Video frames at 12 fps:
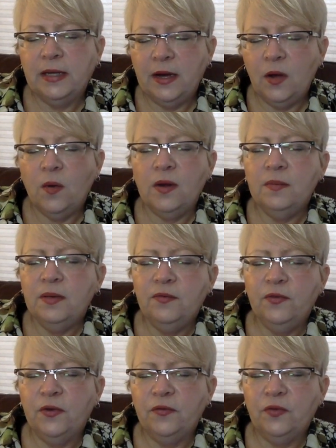I don't want to be
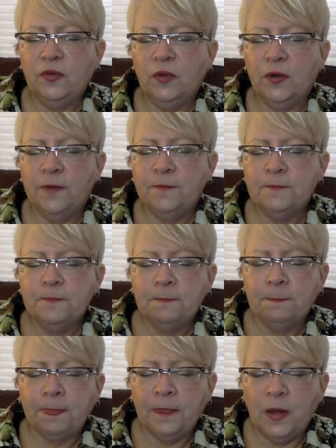fearful, Lord.
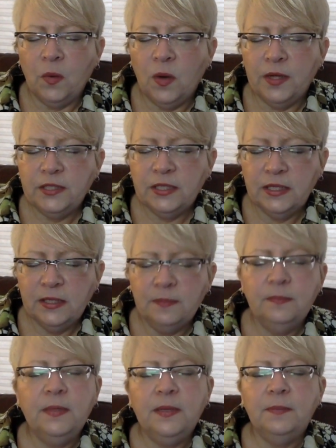I want to
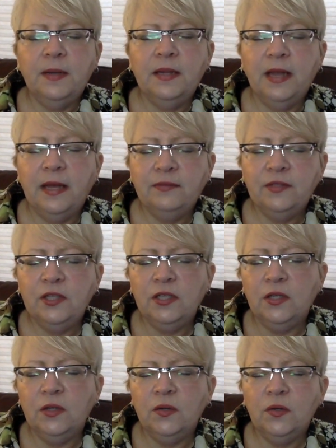commit my life to
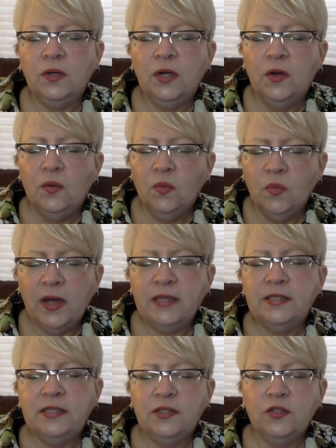you,
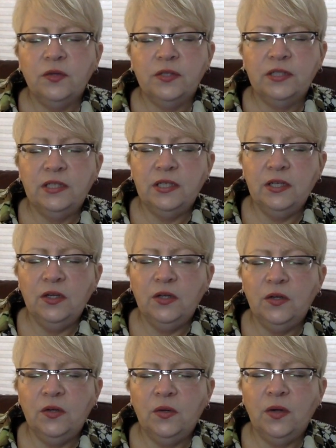rest and trust in
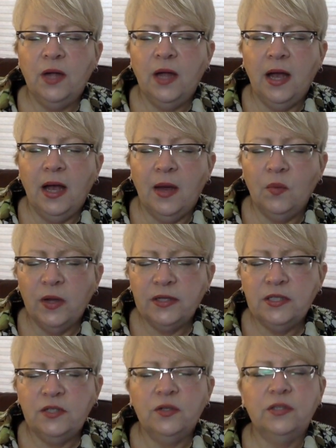you,
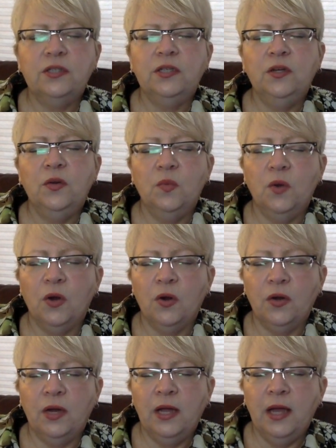rest and trust in your
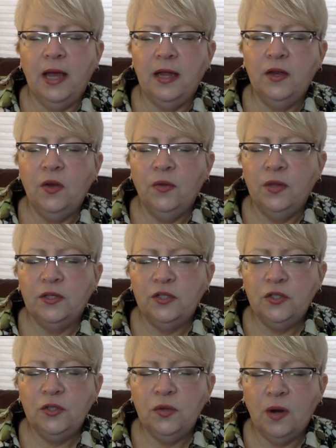word, and know
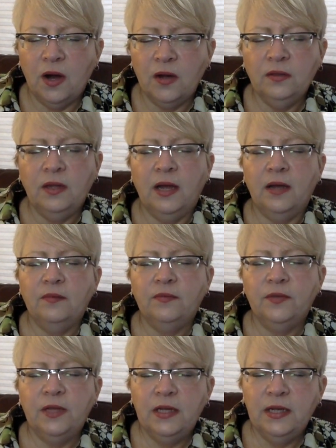that you are
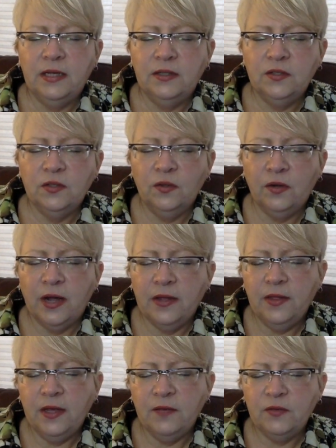love. And so, Lord, I
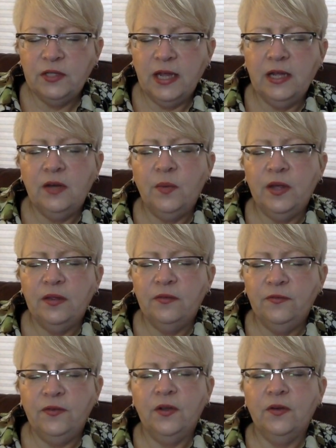thank you for taking away the
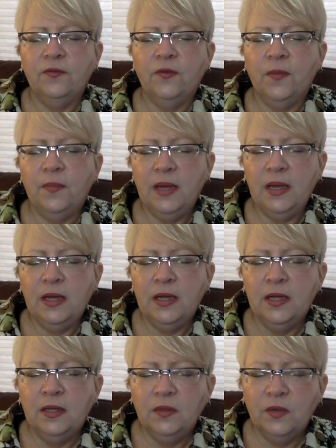fear from me.
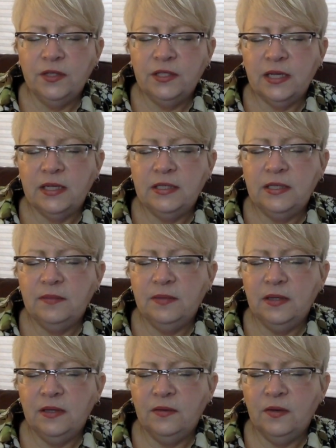Lord, 2
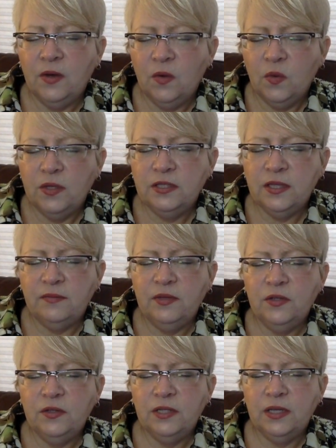Timothy 1:7,
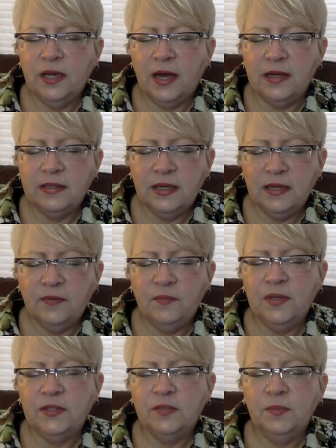you said, God has not given
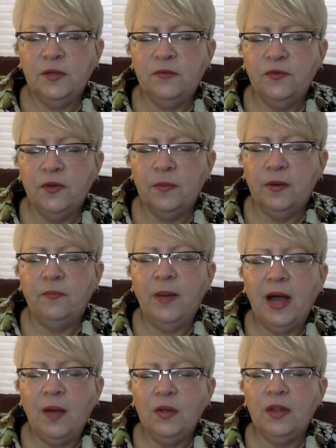me a spirit of fear, but of
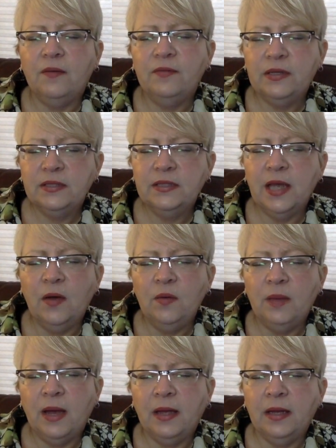power, love, and a
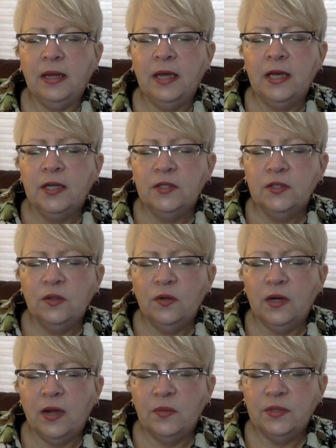sound mind. So,
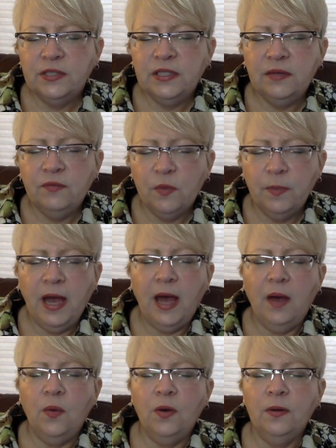Lord, I receive your
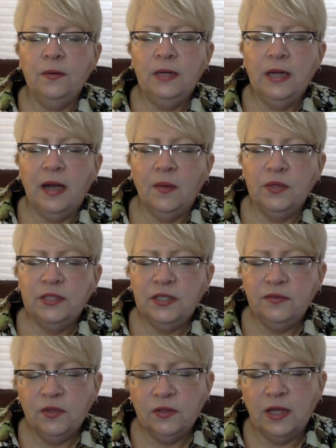power, I
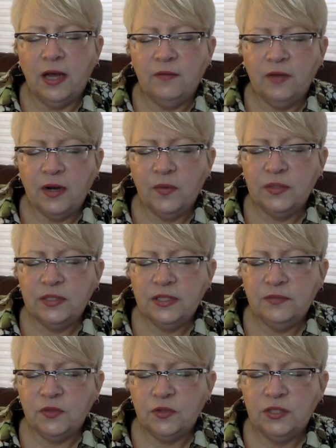receive your love, and I
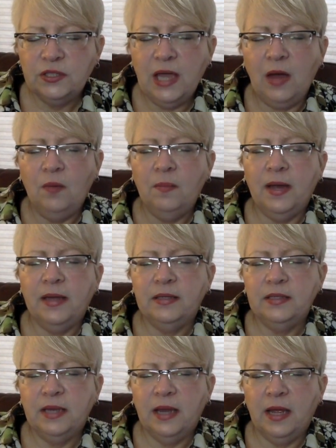receive your sound mind
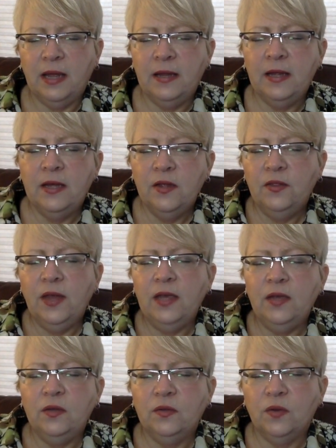today.
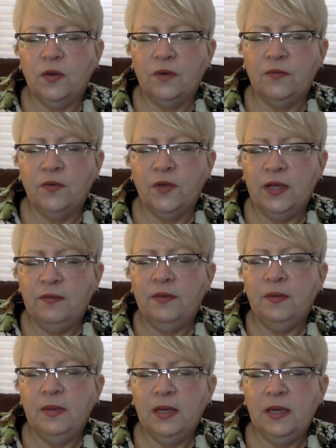Thank you, Lord, for
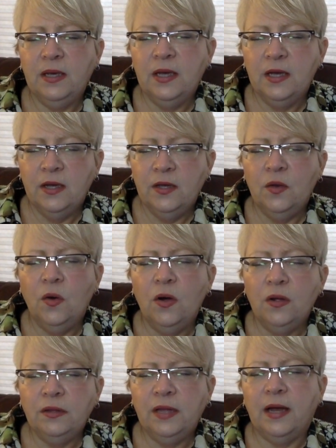giving me
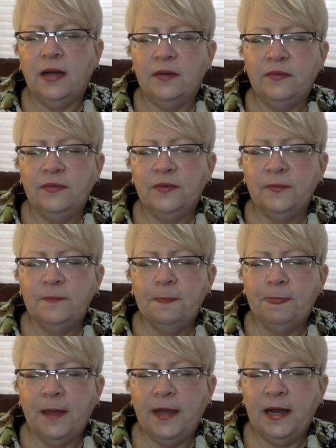your love.
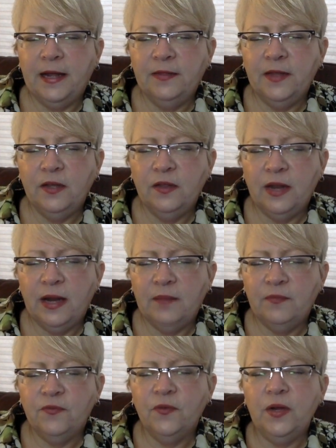And I thank you that I'm
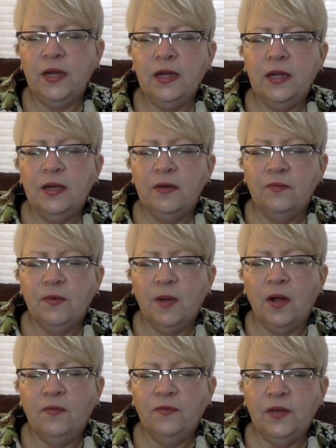free from
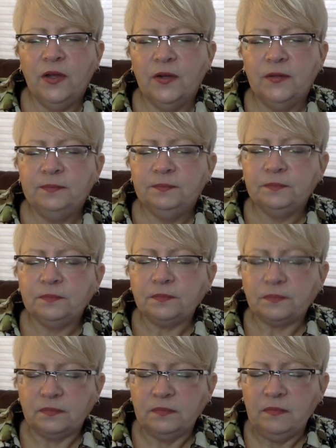all fear,
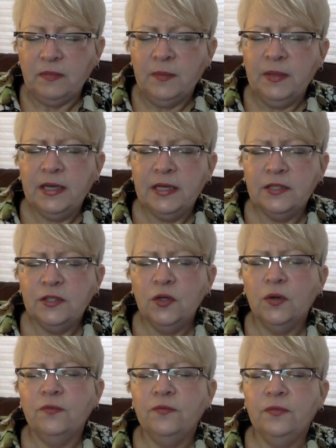because
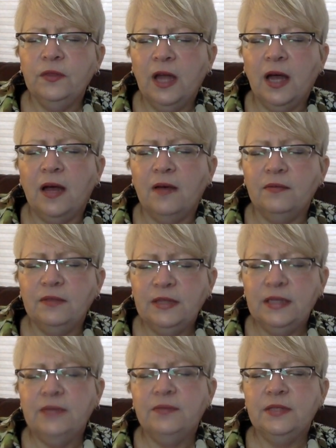your love
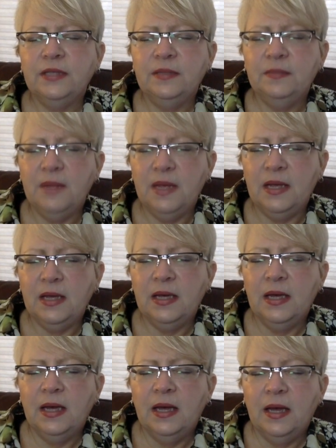lives in me,
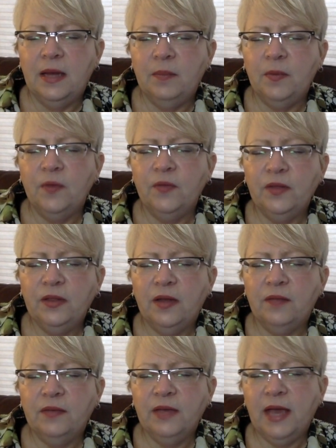and perfect
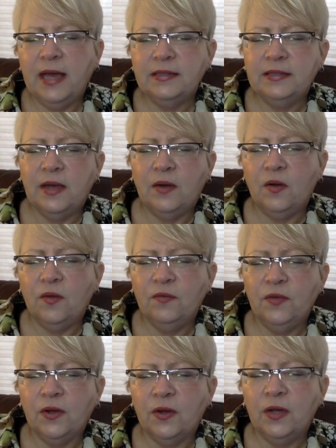love casts out all
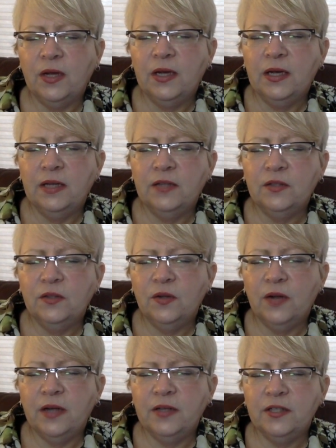fear. And so,
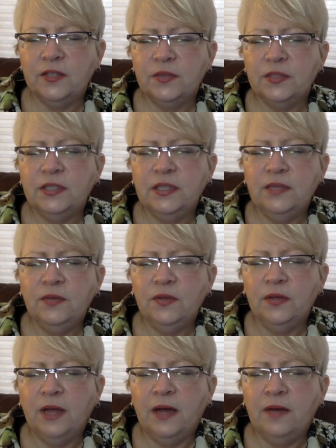Lord, I just receive your
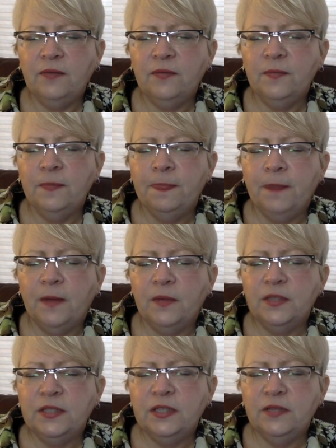love. I
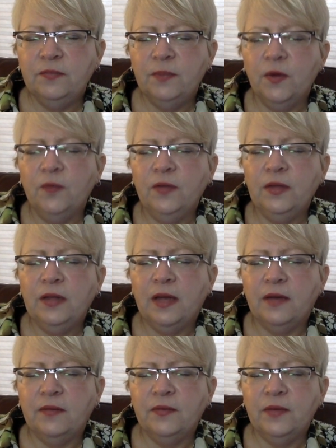receive perfect
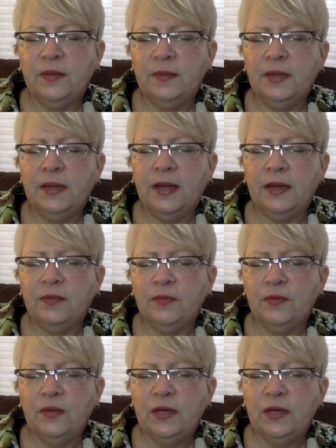love in my life.